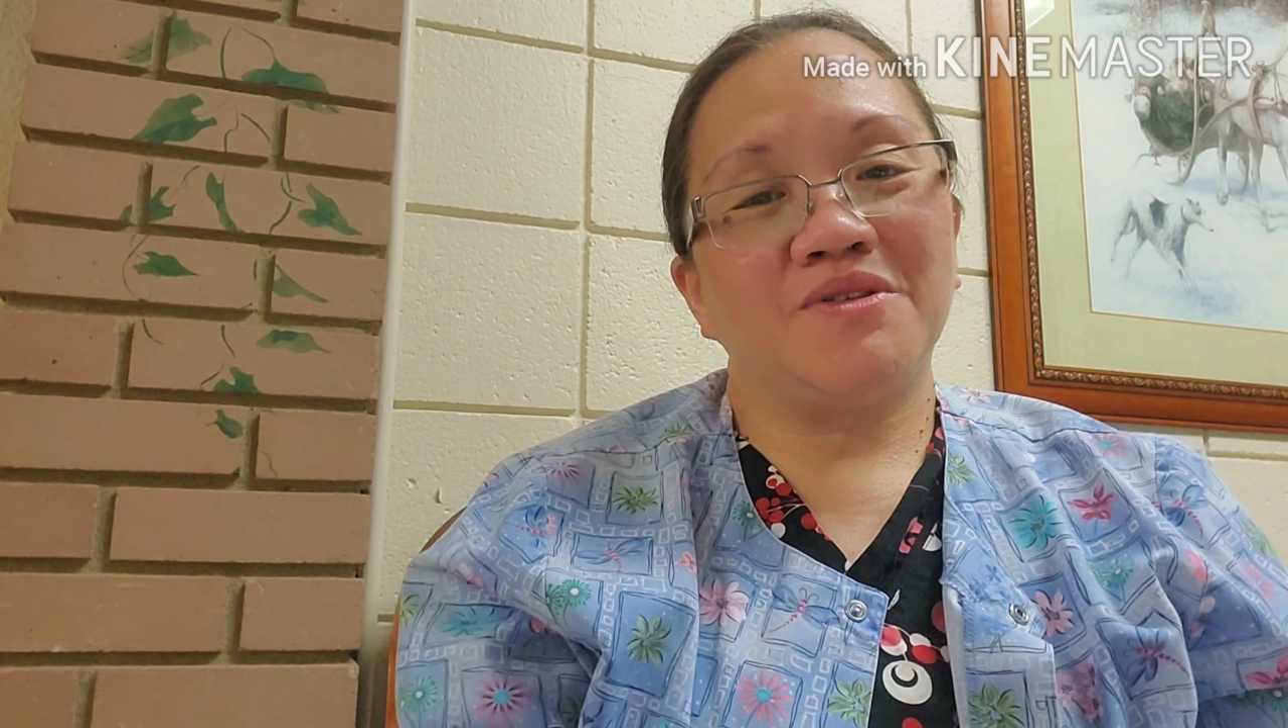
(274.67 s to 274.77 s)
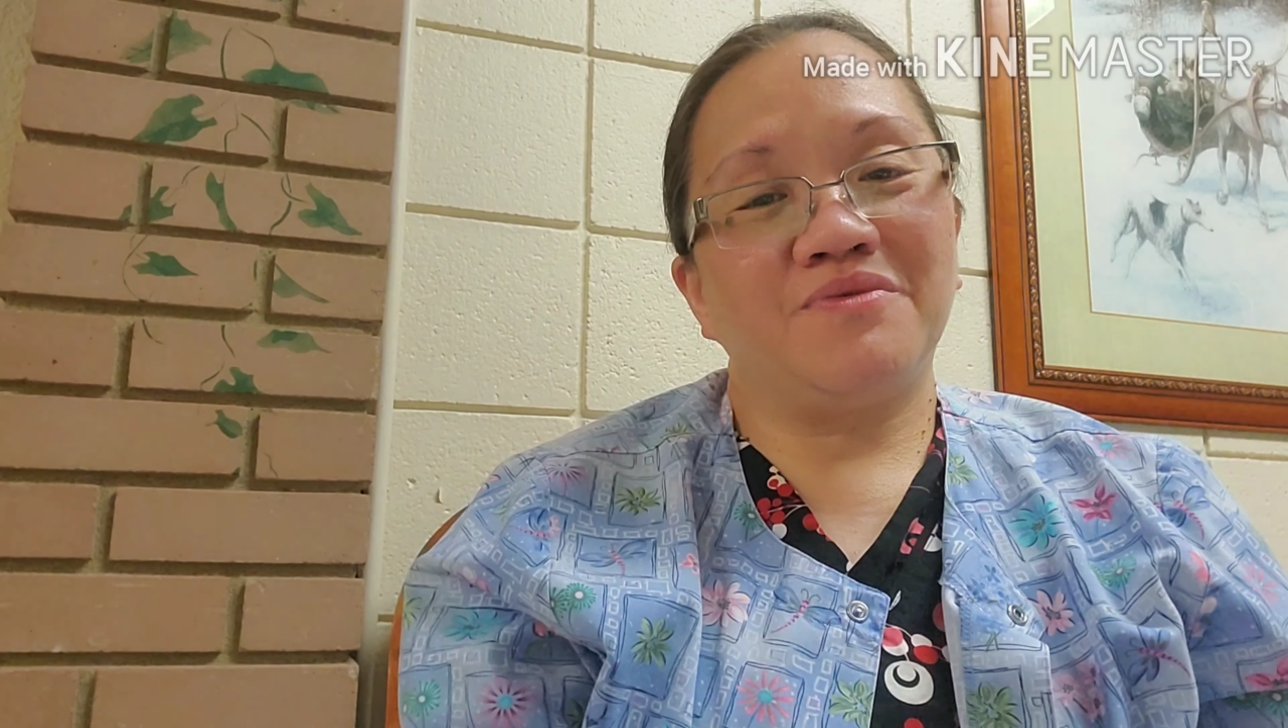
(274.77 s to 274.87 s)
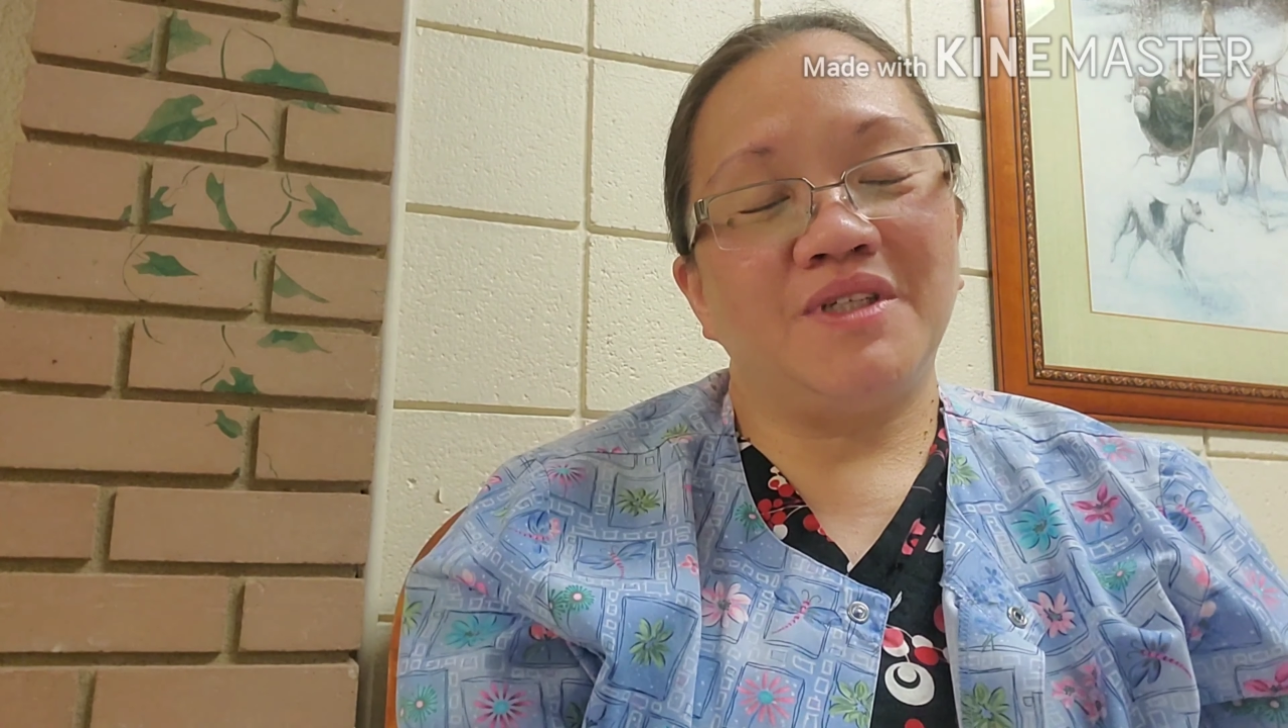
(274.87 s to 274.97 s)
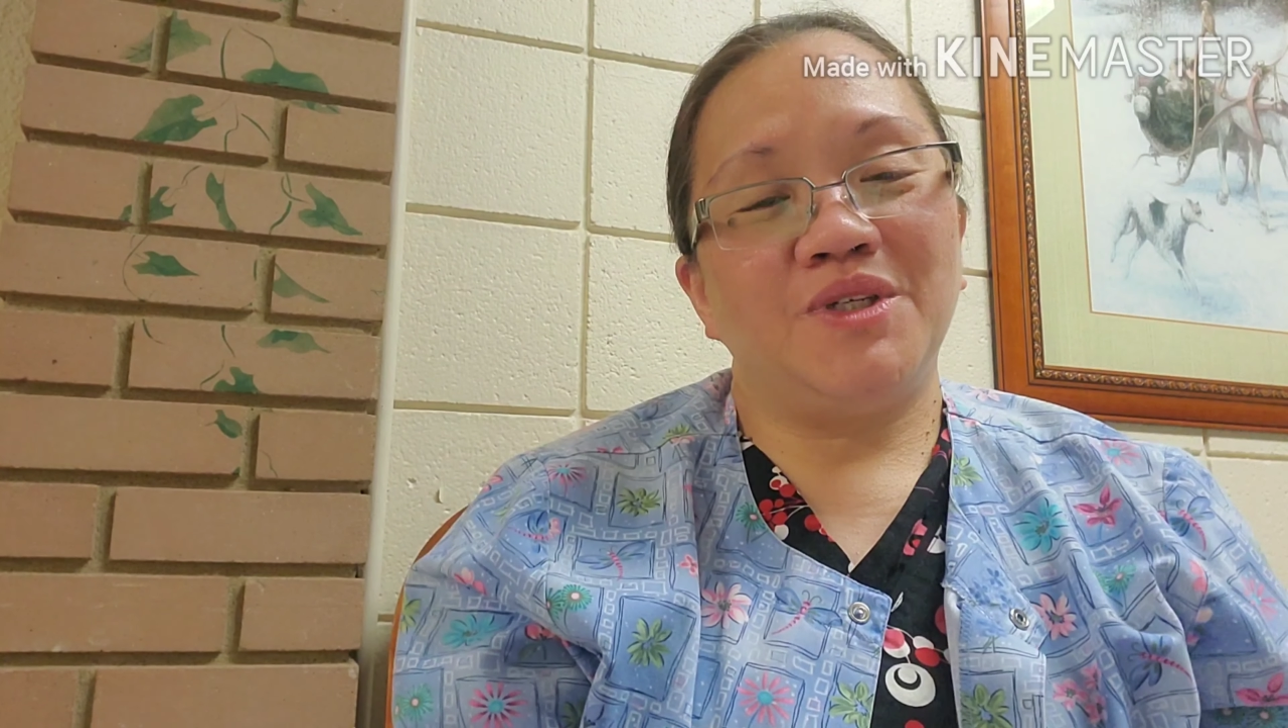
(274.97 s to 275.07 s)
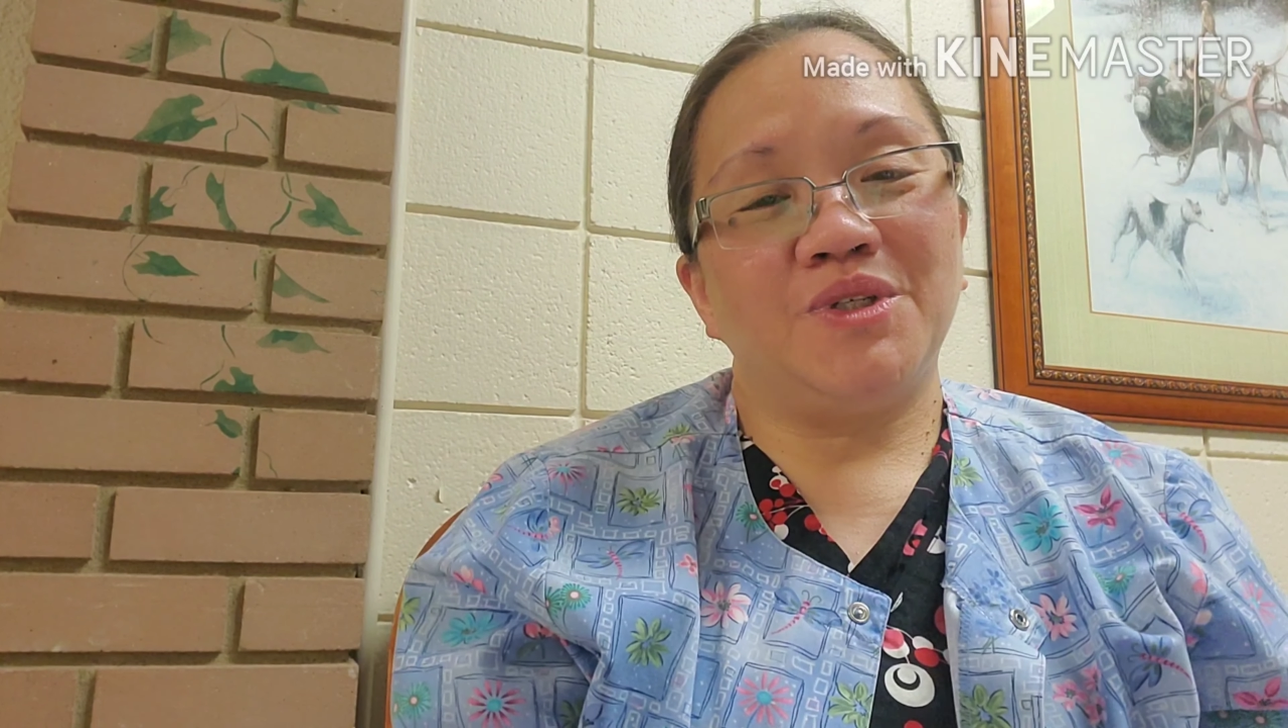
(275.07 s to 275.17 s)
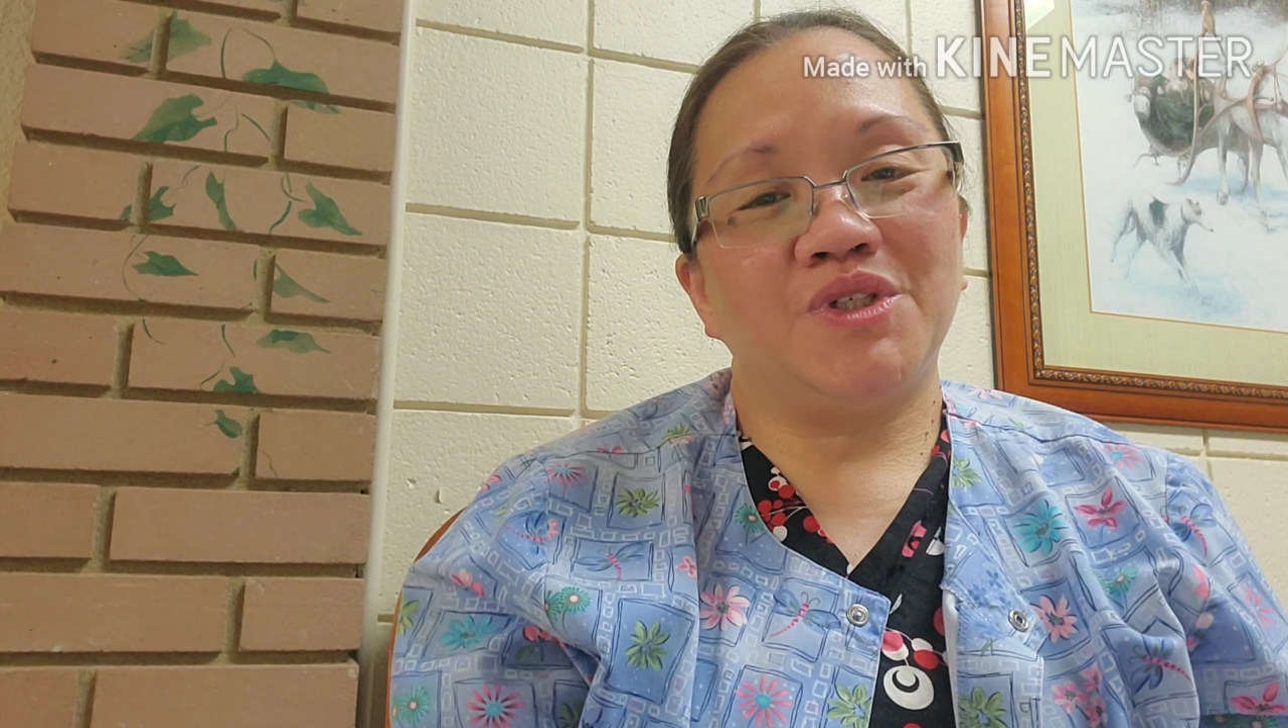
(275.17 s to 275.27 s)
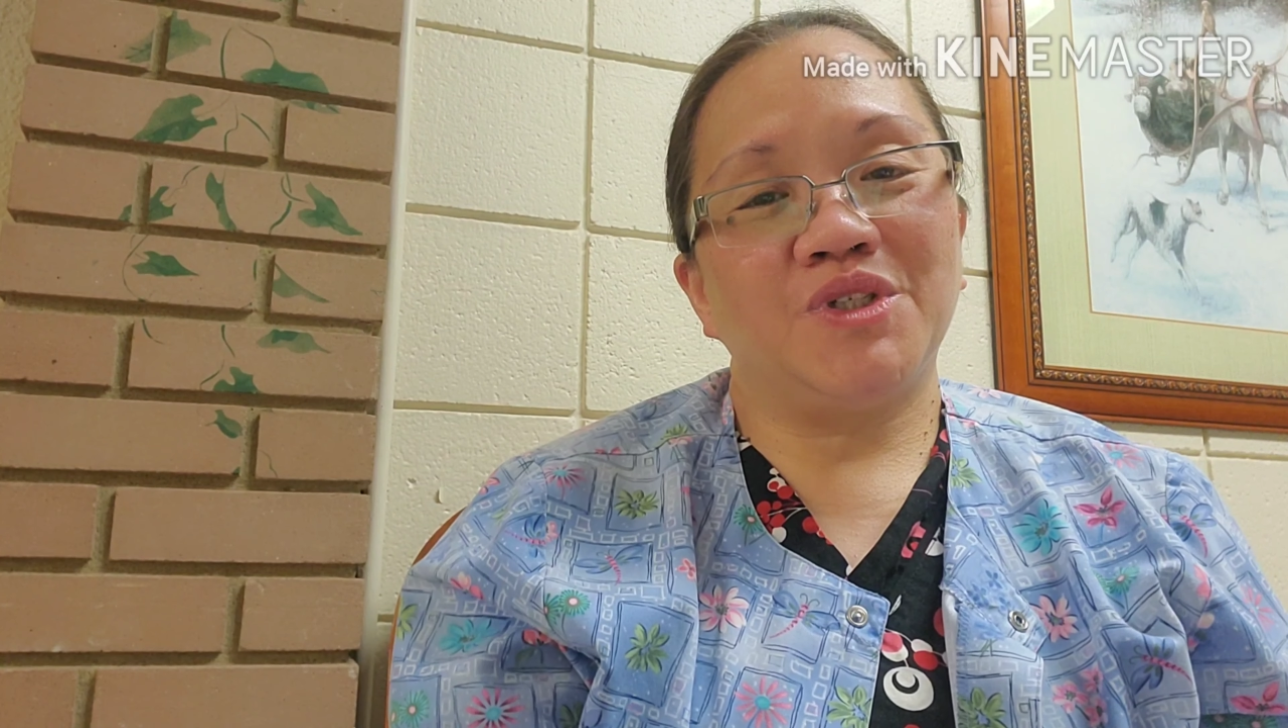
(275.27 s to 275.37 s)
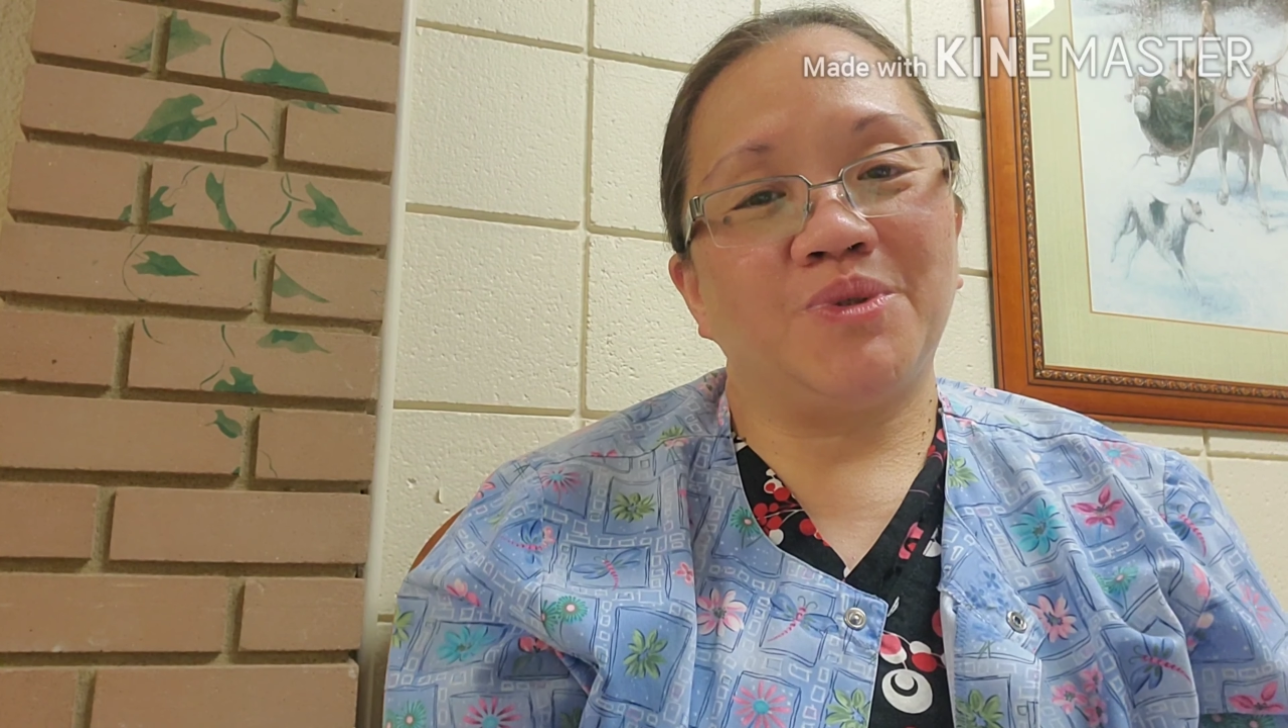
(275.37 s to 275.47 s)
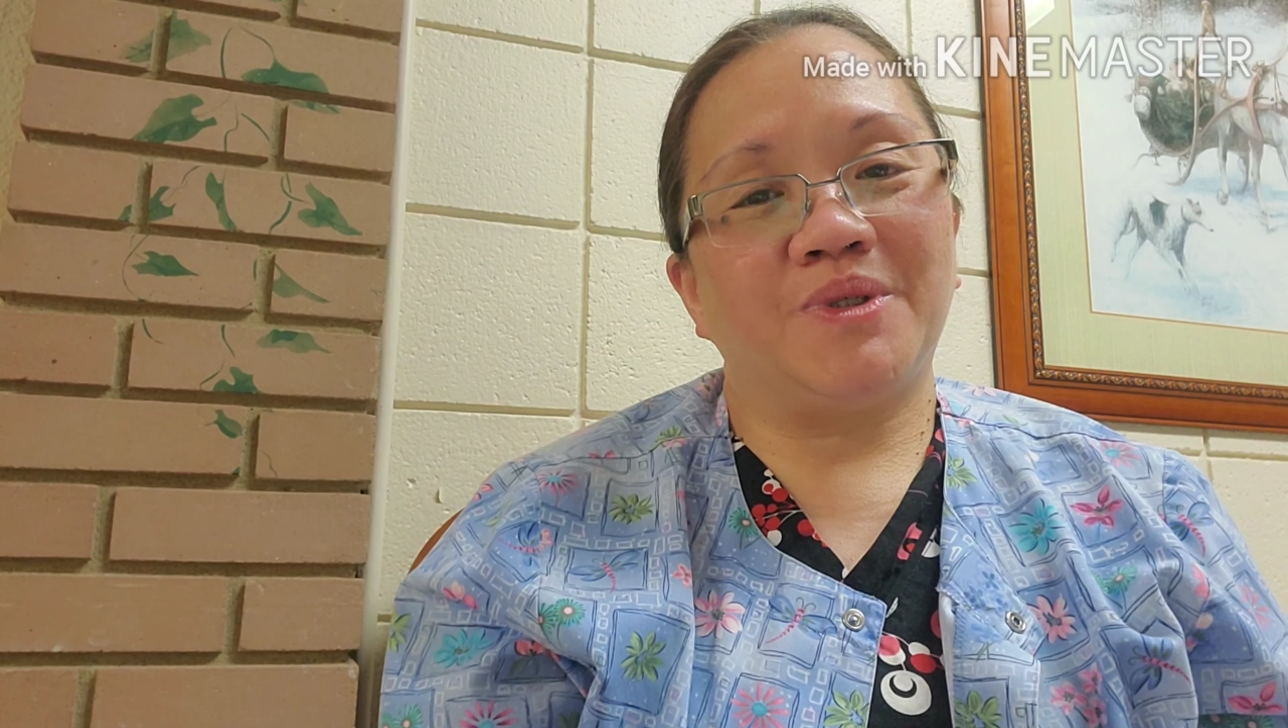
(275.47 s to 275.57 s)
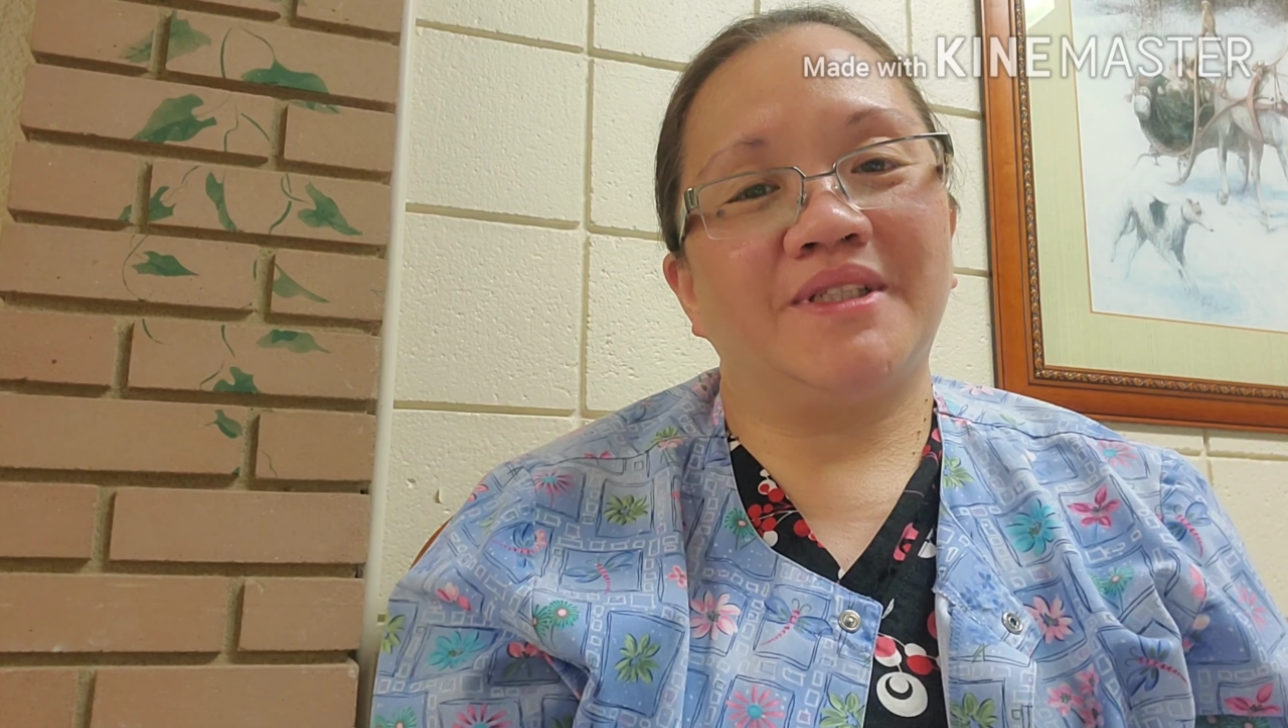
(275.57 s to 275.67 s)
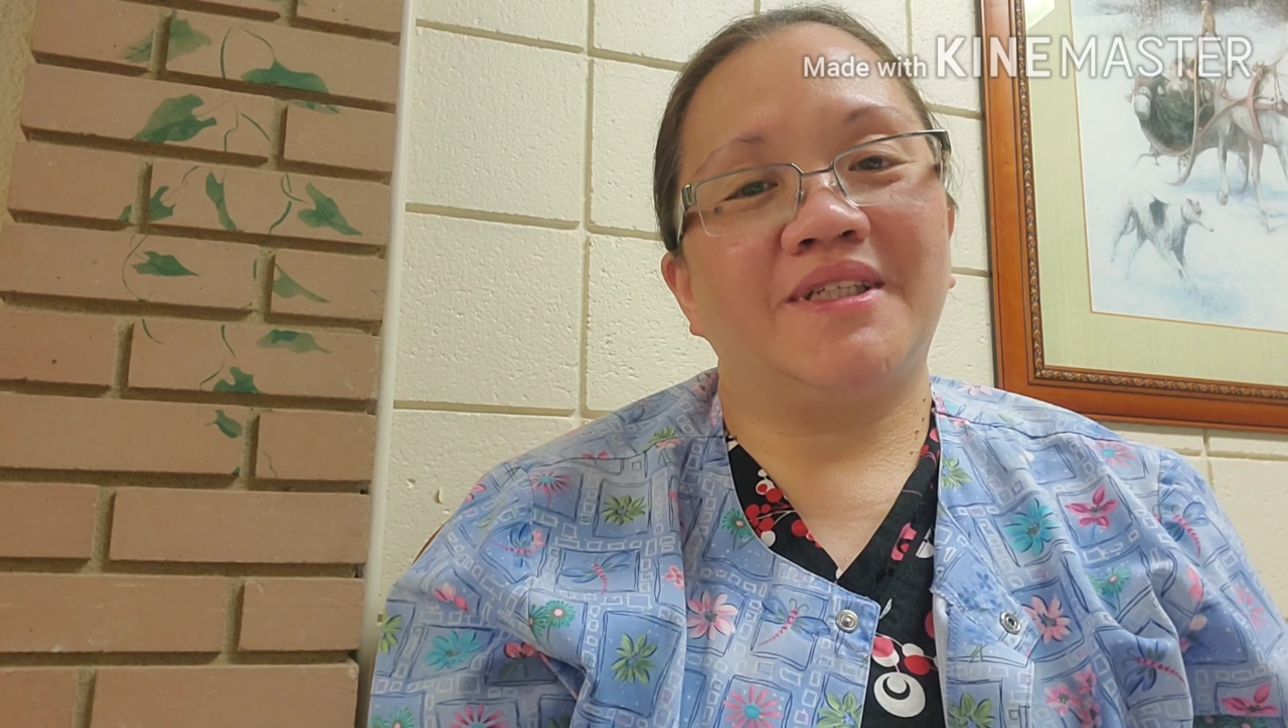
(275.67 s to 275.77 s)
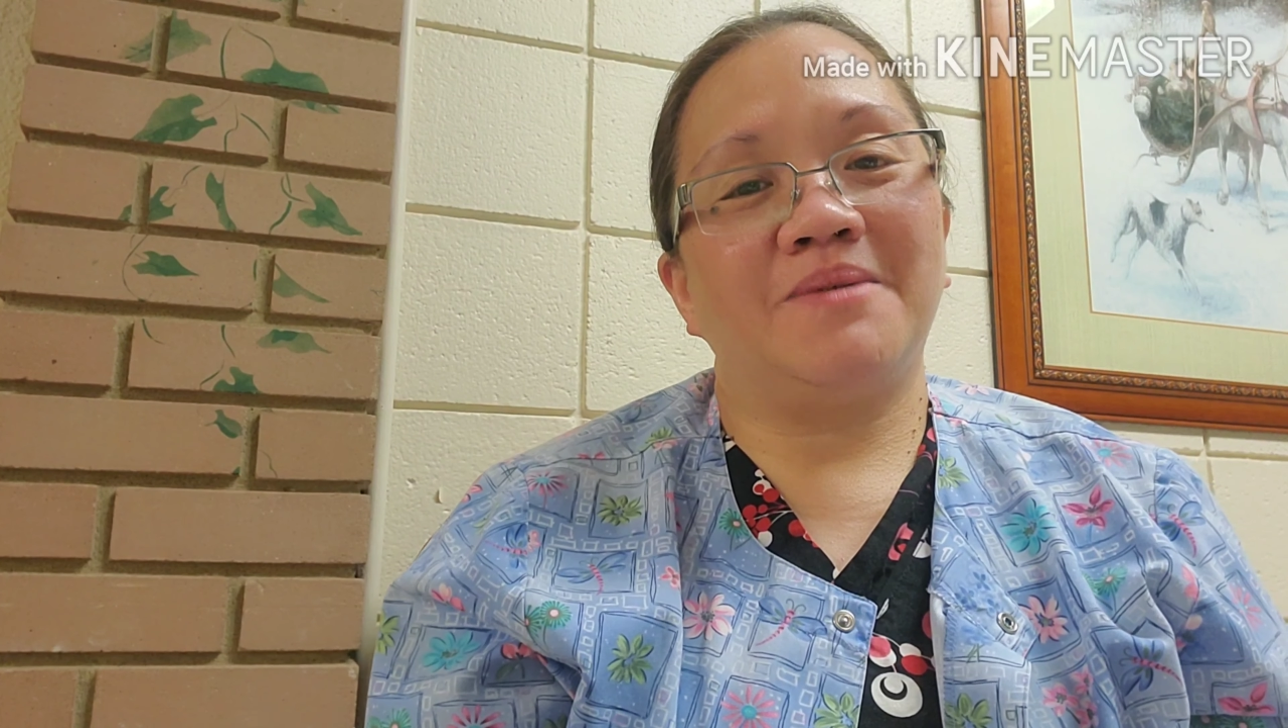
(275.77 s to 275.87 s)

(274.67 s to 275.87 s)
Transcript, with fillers: video short.